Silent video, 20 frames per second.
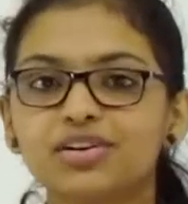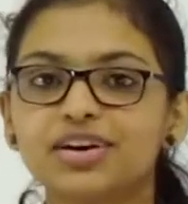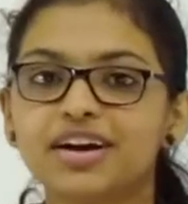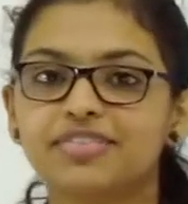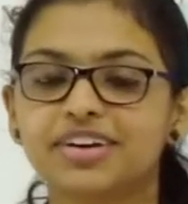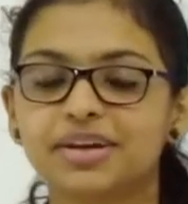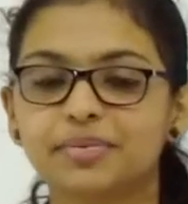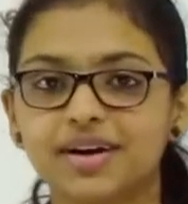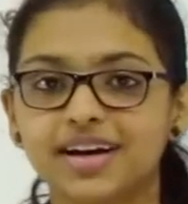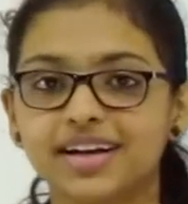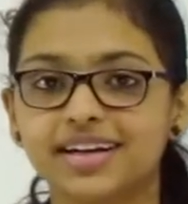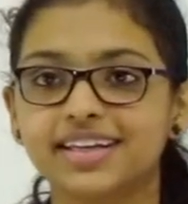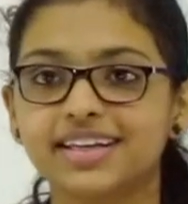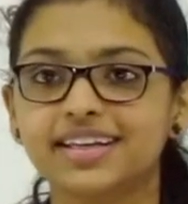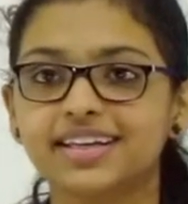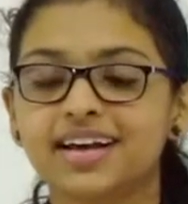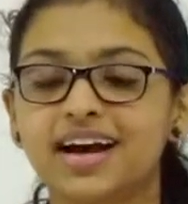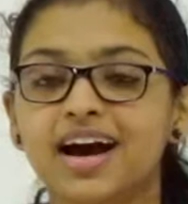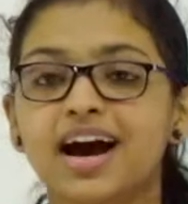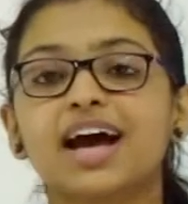everybody,
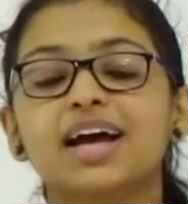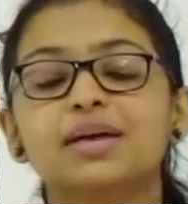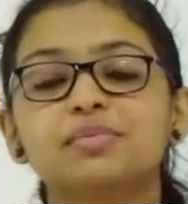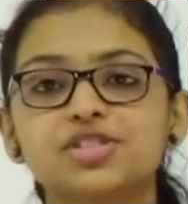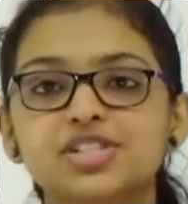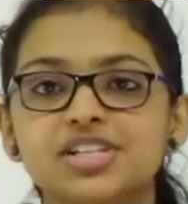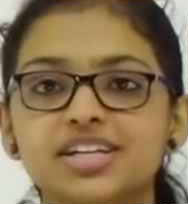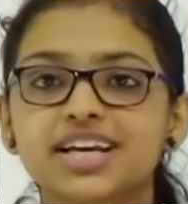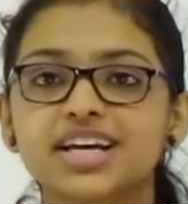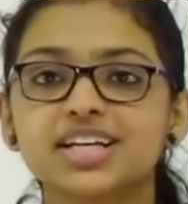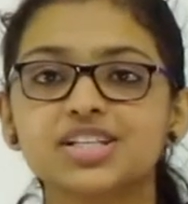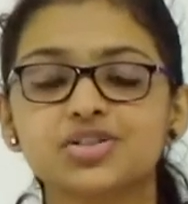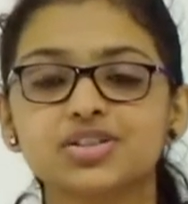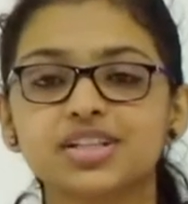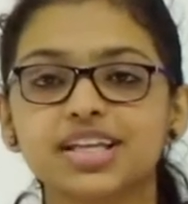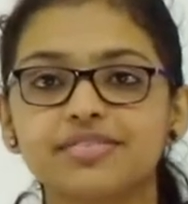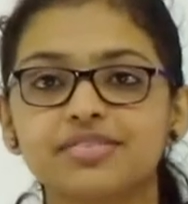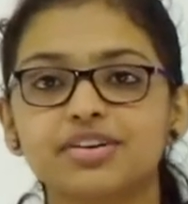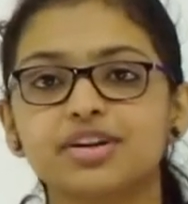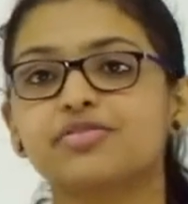I am Sreya
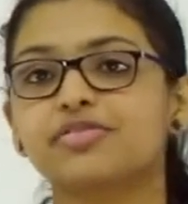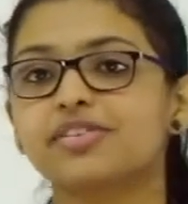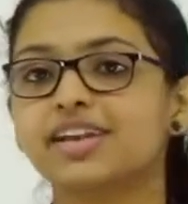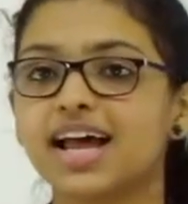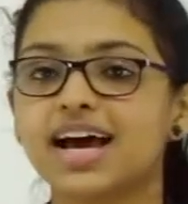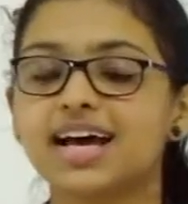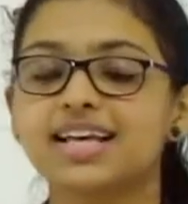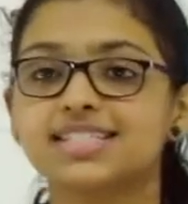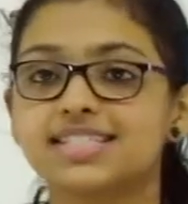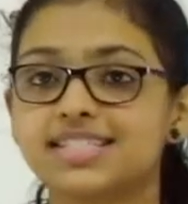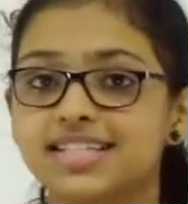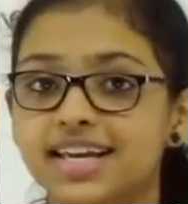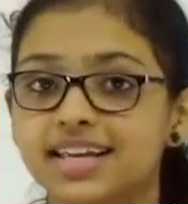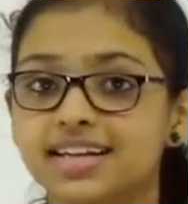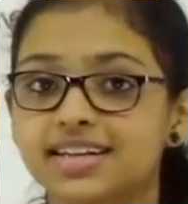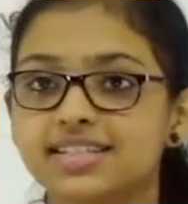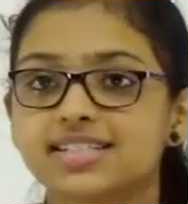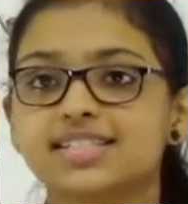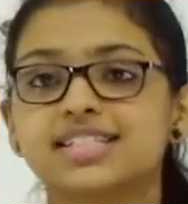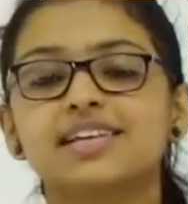Sudevan of class
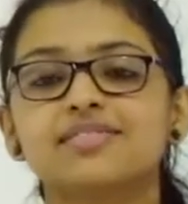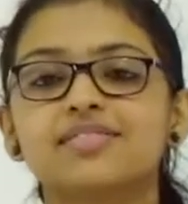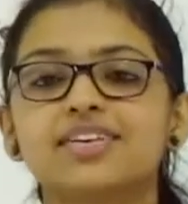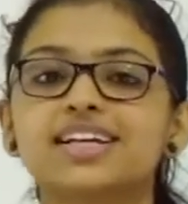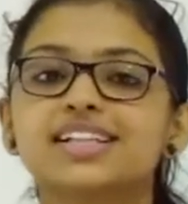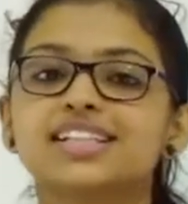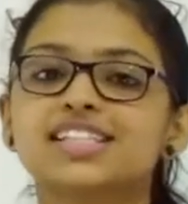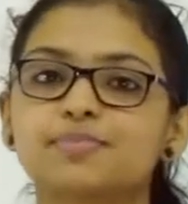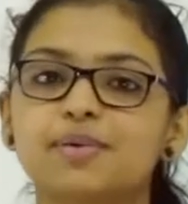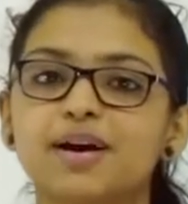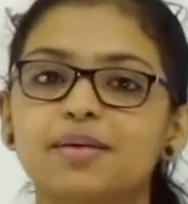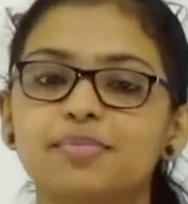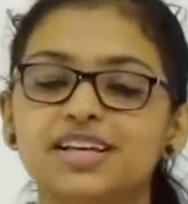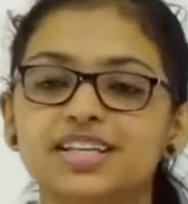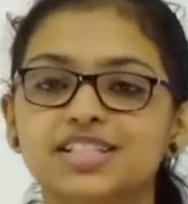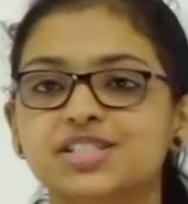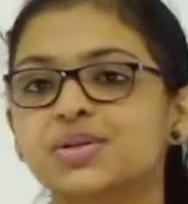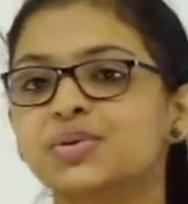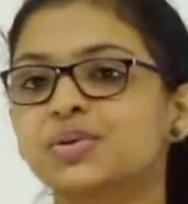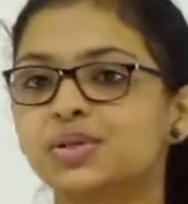10, Silver Hills Public
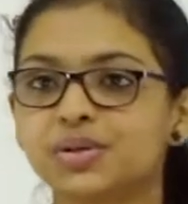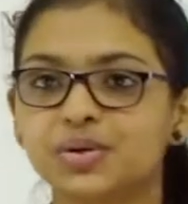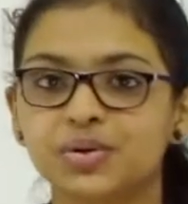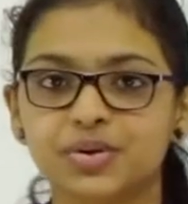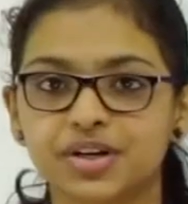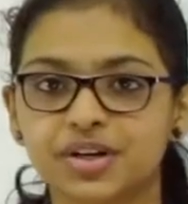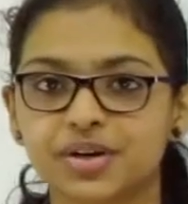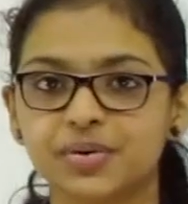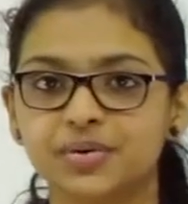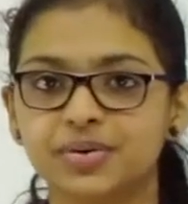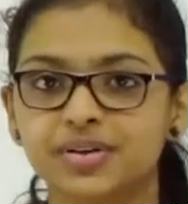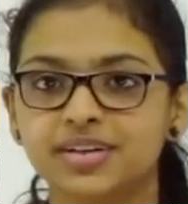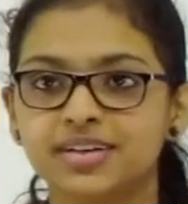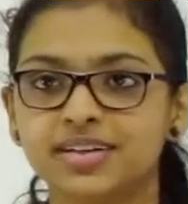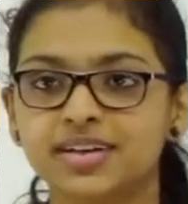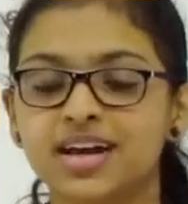School, KOZHIKODE.